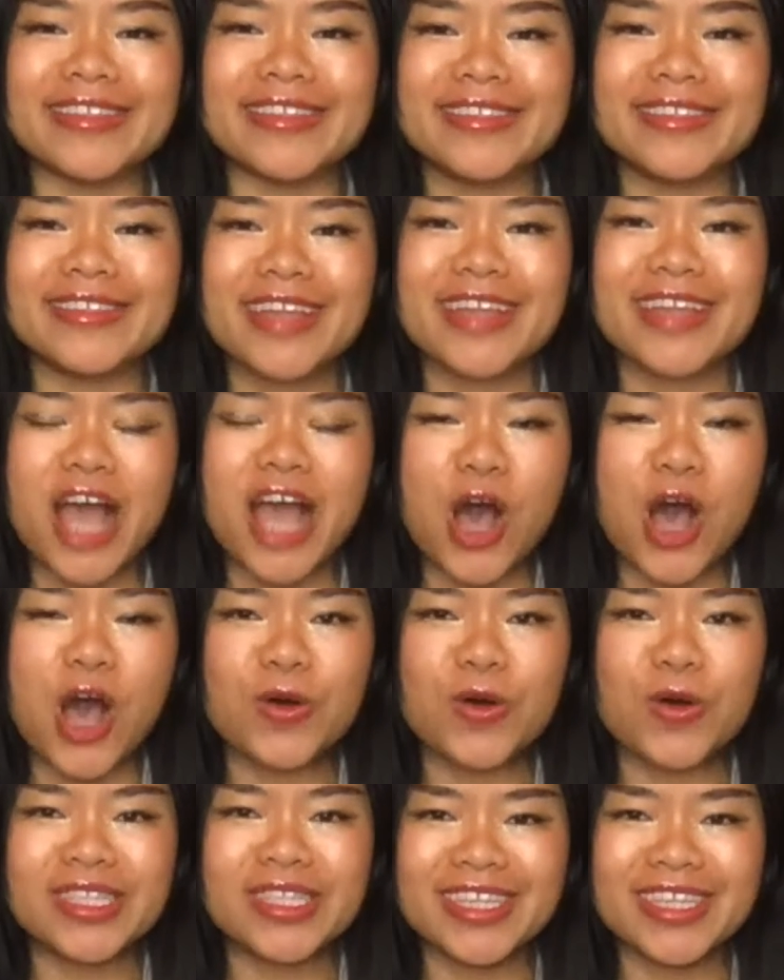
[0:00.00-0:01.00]
Hold it,
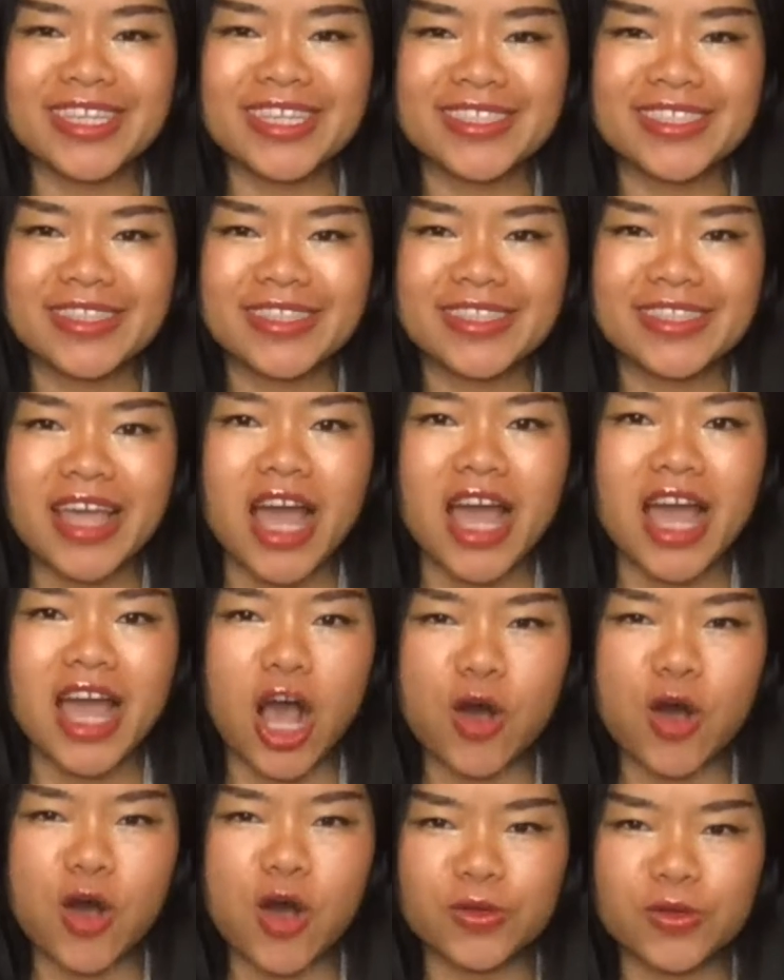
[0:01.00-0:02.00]
hold
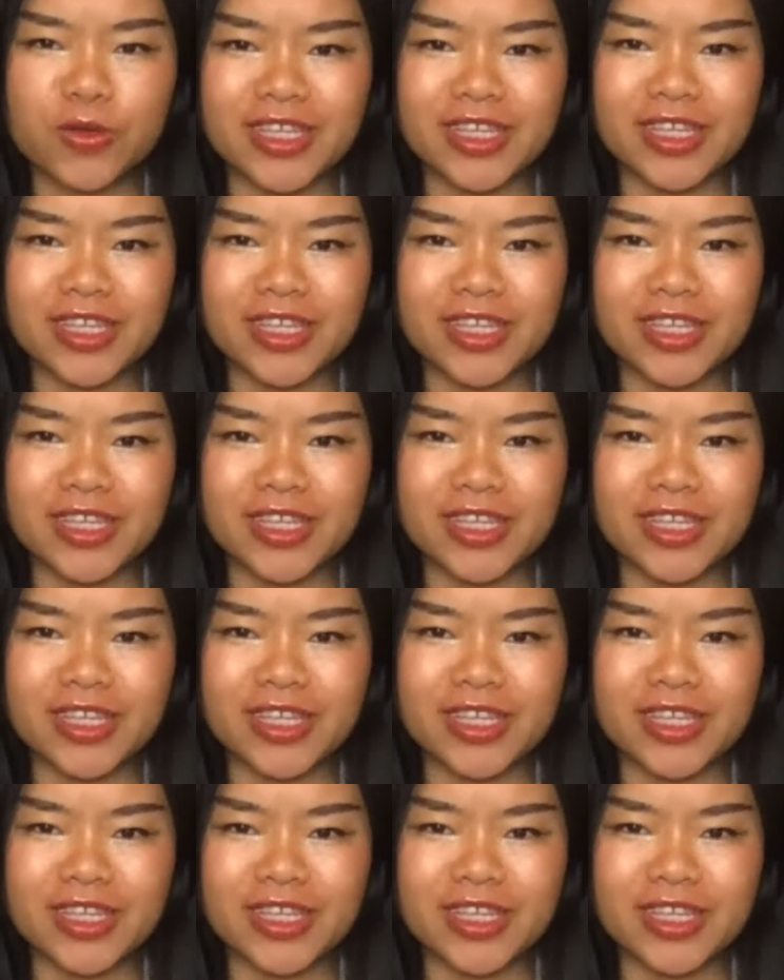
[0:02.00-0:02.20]
it.